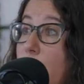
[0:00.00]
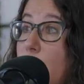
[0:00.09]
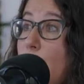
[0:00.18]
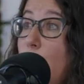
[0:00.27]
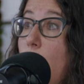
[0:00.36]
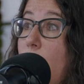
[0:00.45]

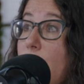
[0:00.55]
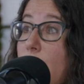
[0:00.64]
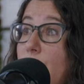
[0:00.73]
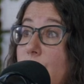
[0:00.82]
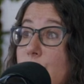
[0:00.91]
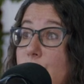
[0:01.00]

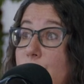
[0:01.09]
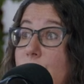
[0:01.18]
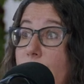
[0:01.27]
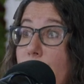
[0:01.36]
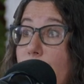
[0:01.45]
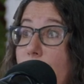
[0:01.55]
underwater
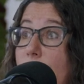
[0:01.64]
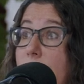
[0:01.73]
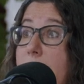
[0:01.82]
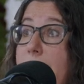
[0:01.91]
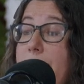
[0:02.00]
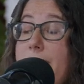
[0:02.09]
studio,
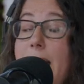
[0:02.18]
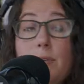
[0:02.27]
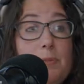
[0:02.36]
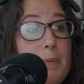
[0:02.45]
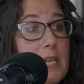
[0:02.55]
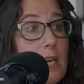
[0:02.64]
and that
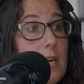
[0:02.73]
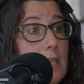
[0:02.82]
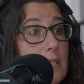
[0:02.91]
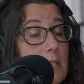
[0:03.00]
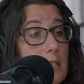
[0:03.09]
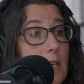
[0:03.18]
was
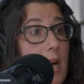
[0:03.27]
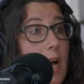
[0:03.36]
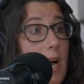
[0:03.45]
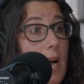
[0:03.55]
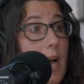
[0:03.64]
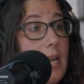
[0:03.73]
because
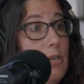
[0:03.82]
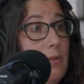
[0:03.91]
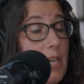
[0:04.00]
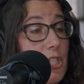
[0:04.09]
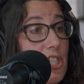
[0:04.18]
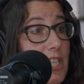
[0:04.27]
I knew
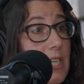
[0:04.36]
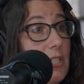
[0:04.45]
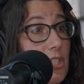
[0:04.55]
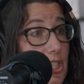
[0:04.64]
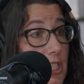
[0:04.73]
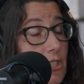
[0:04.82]
that she
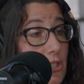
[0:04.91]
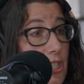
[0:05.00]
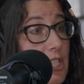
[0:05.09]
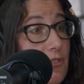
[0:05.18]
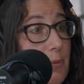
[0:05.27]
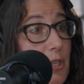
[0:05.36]
she so
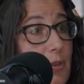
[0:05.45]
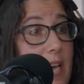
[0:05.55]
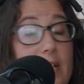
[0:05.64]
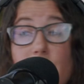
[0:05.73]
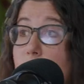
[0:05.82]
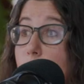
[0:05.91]
she's from the UK
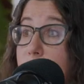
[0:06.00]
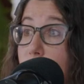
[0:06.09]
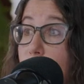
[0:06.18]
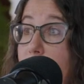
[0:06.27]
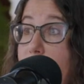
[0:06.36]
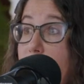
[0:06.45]
and so is our
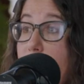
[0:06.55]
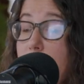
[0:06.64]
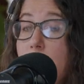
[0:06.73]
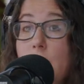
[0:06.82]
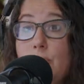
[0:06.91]
director.